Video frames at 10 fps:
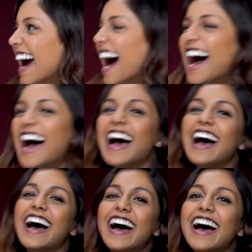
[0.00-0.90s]

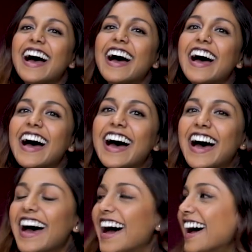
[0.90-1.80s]

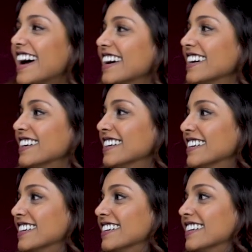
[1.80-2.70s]

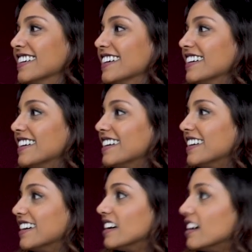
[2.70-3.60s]

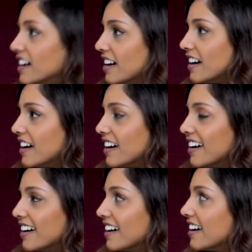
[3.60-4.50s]

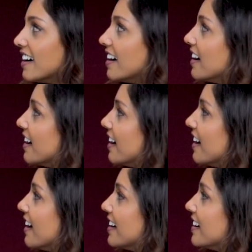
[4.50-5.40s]

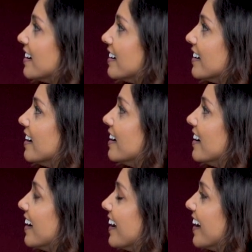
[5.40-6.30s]

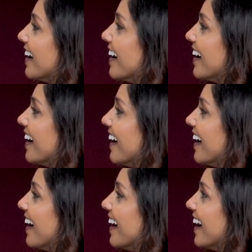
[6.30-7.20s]

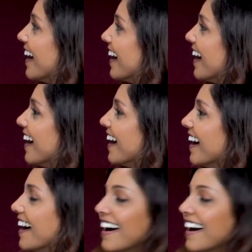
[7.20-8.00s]
The person shown says nothing.